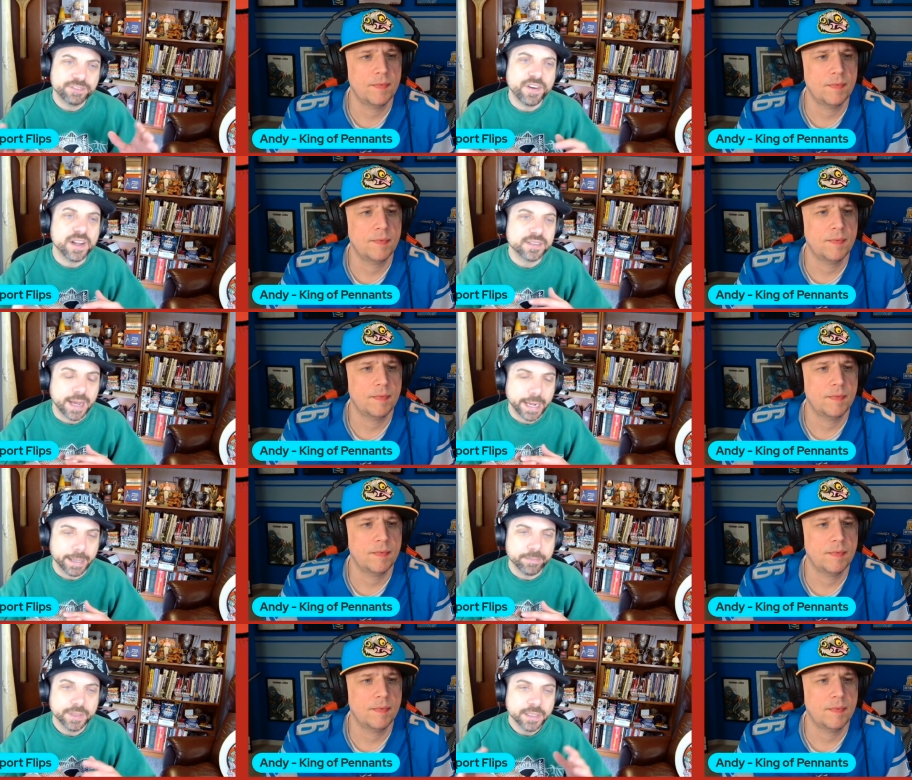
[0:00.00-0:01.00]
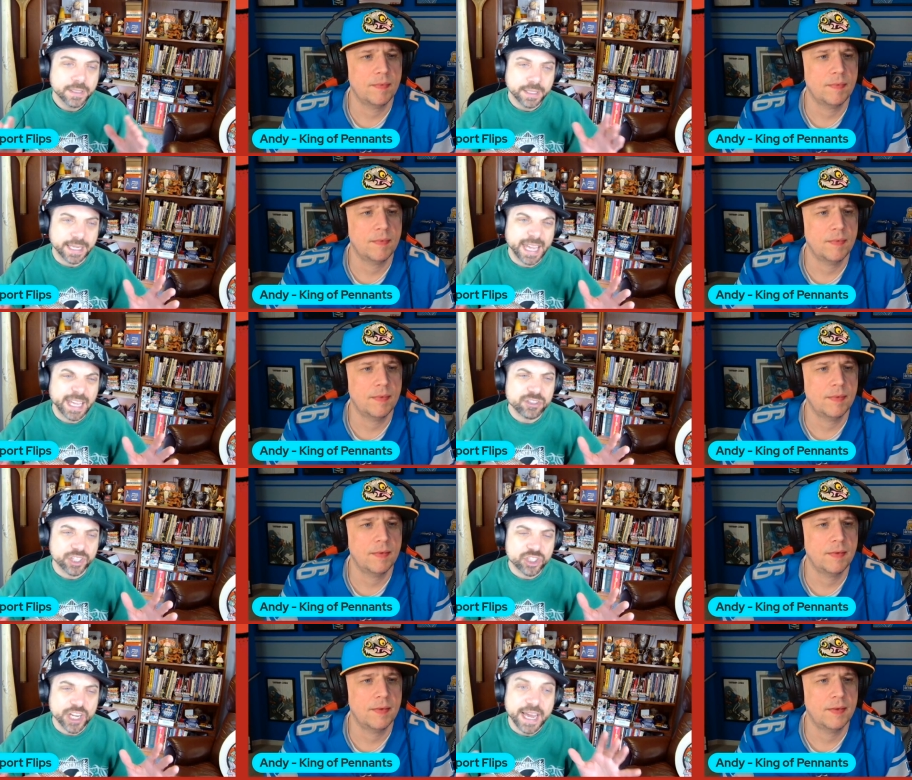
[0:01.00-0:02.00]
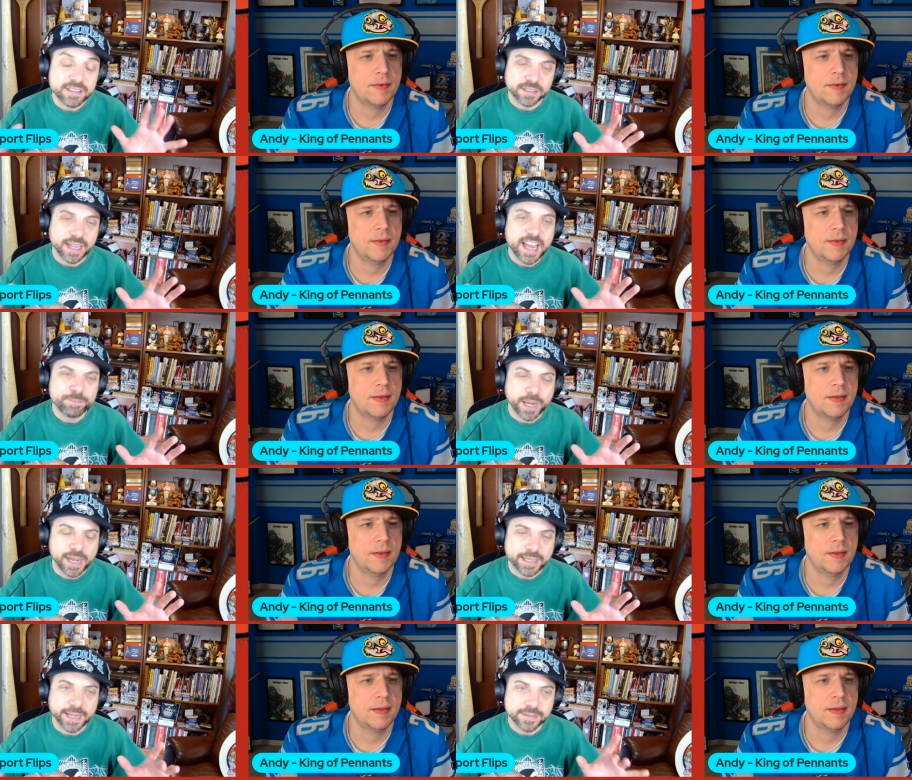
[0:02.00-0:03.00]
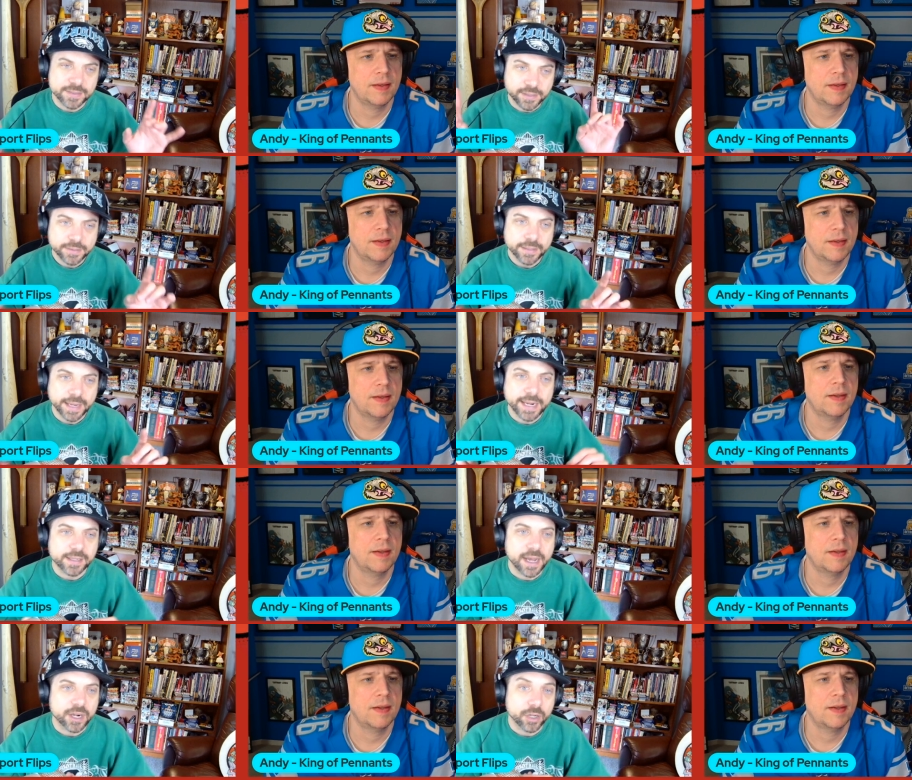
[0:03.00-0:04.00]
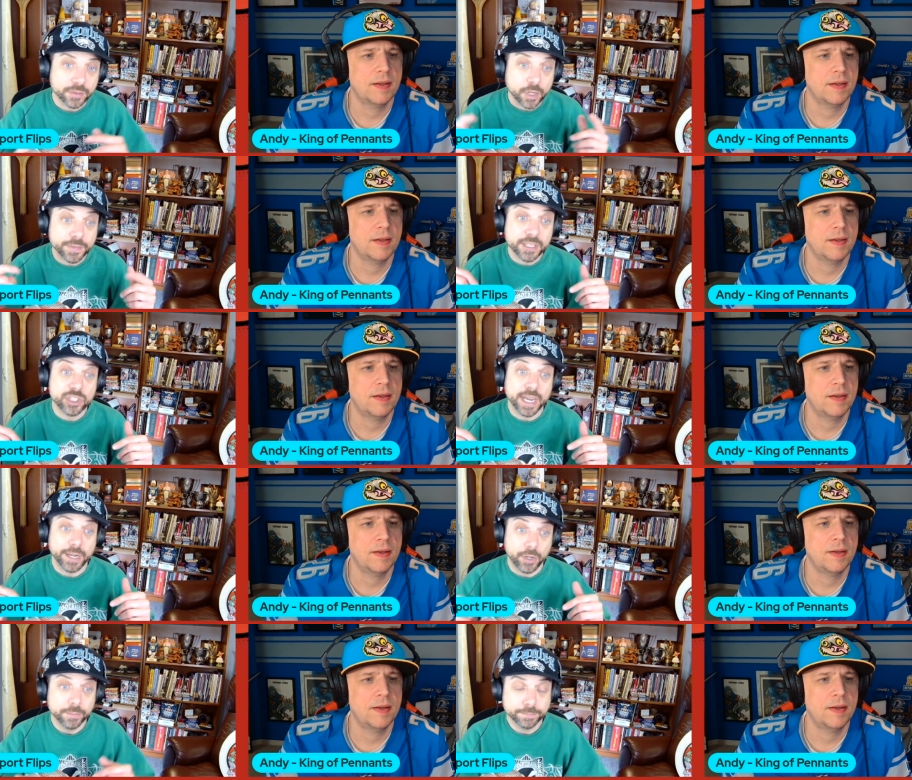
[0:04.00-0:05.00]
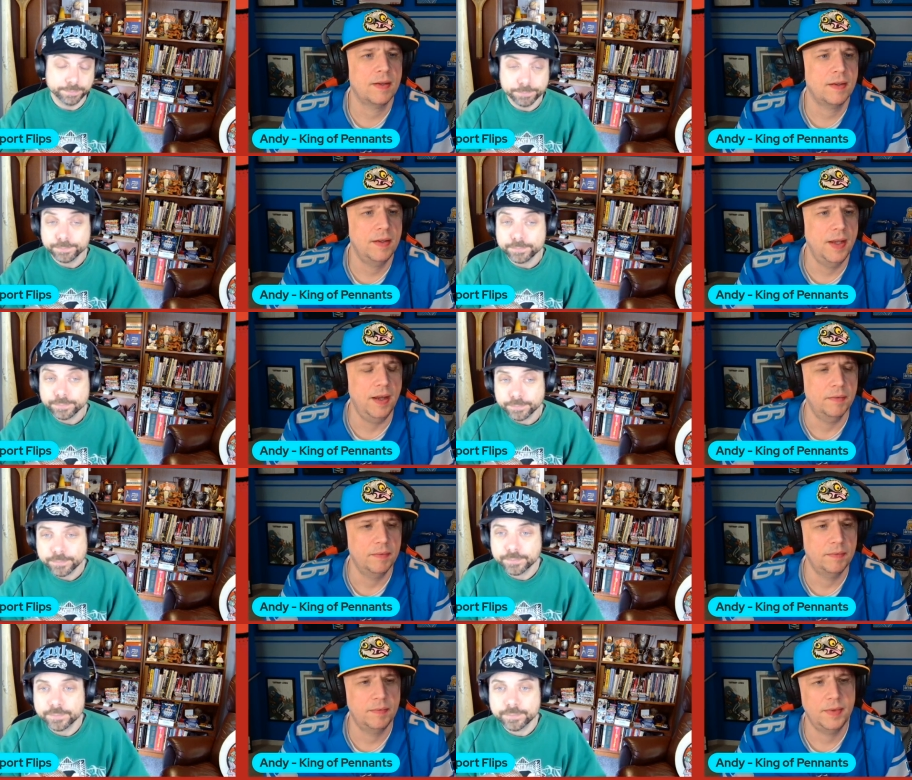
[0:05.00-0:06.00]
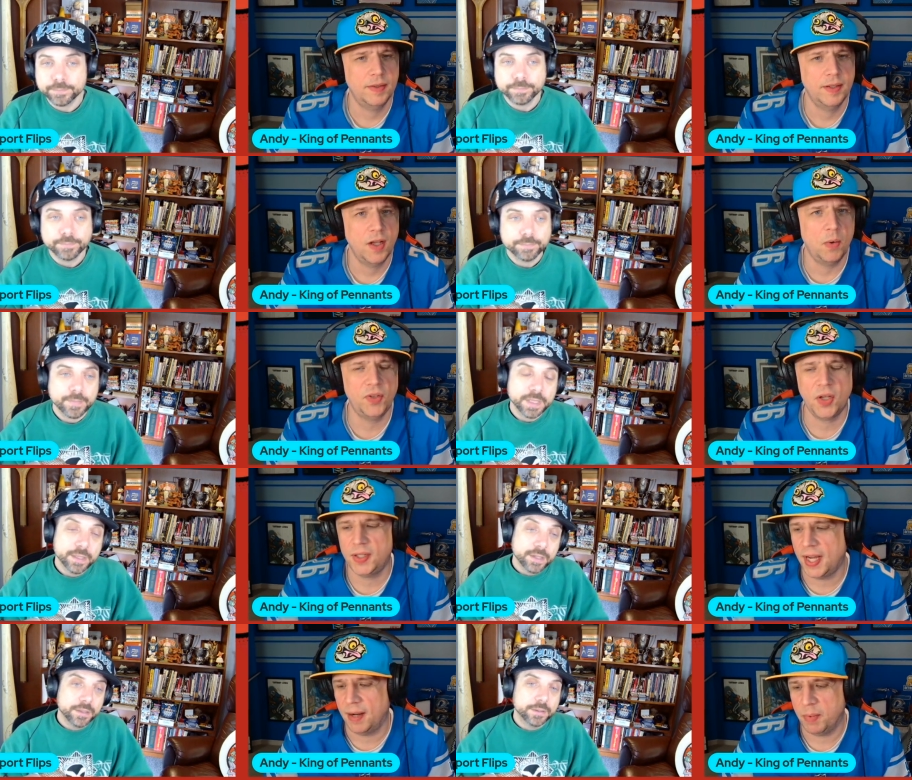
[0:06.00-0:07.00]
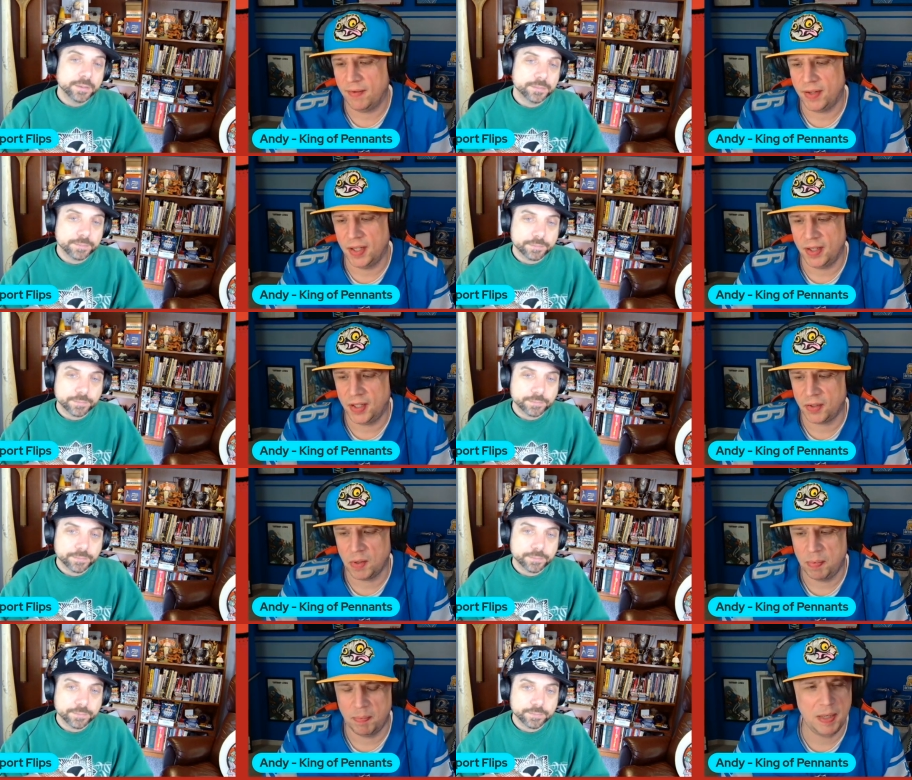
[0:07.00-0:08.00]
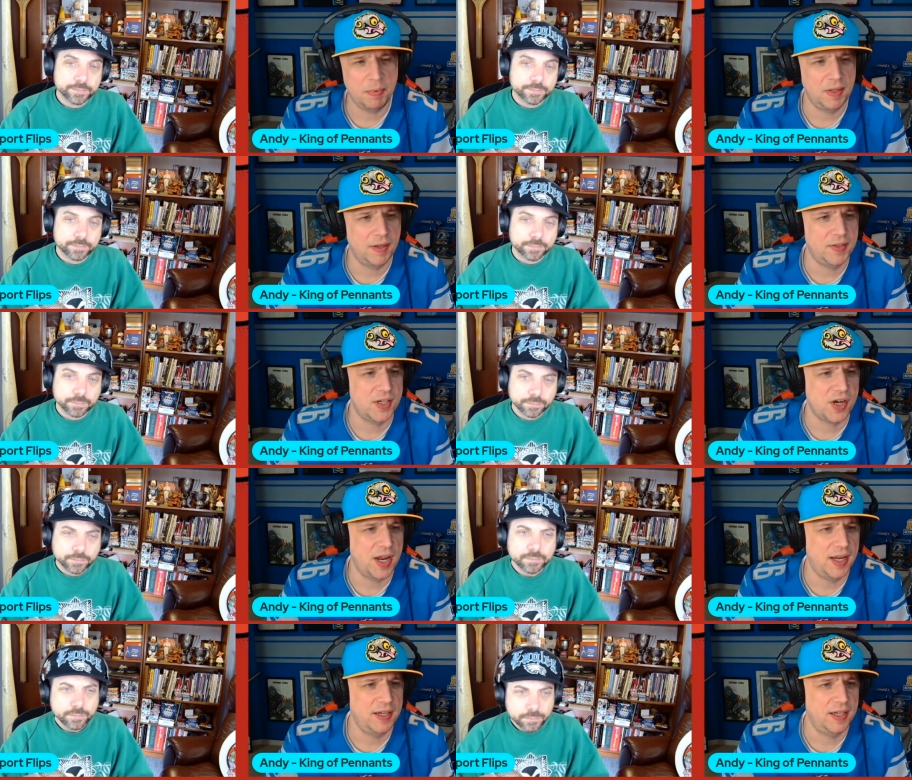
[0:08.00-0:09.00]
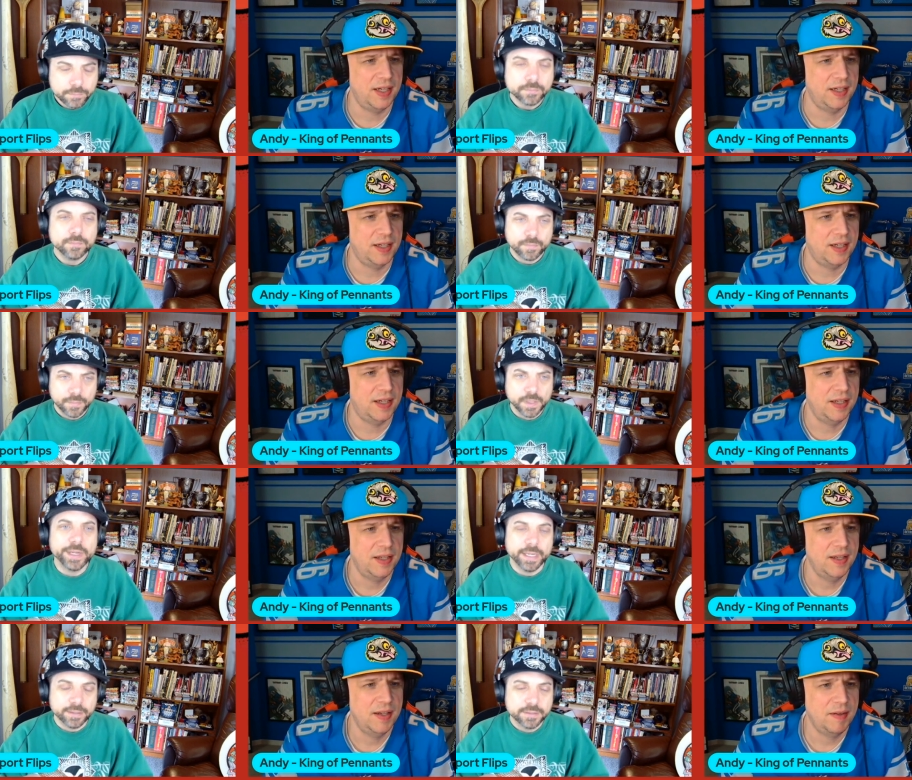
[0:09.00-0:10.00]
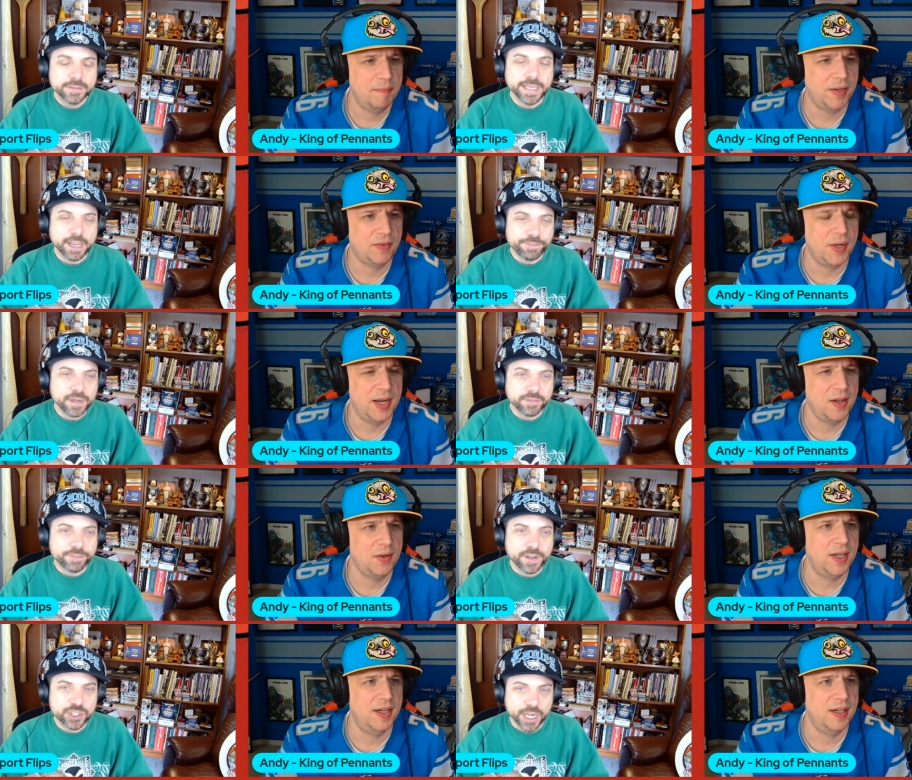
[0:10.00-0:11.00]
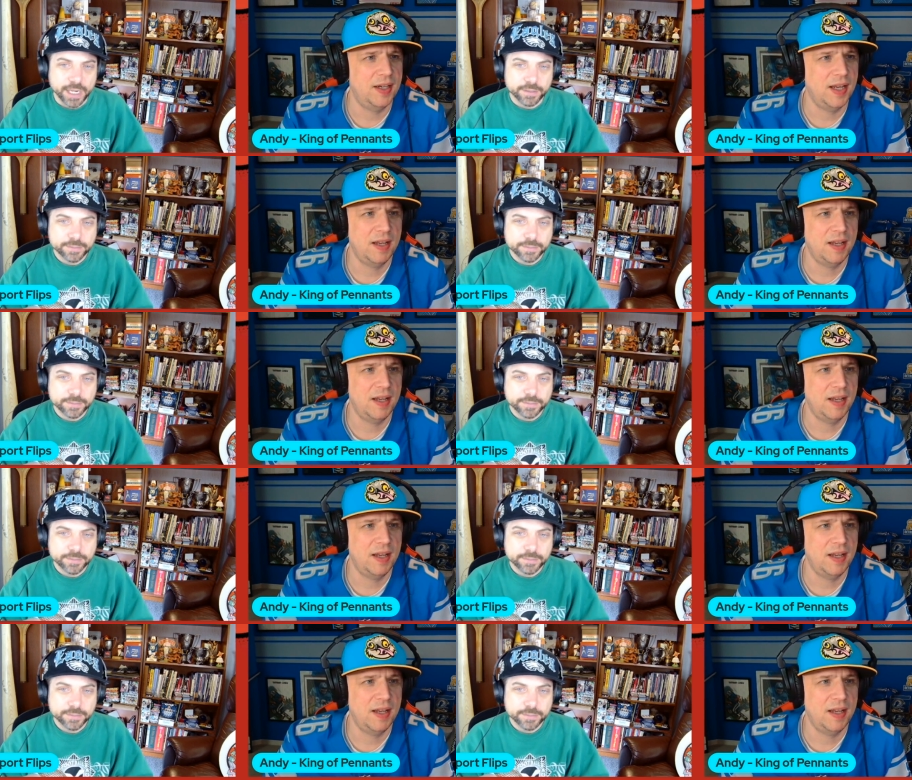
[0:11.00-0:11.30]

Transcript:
Speaker 1: fun time, engage the chat. It's a live podcast, eight o'clock on on this channel.
Speaker 2: Yeah. Always a good time. We have a good group of people love to chat and uh oh yeah, yeah, fun, fun and- chat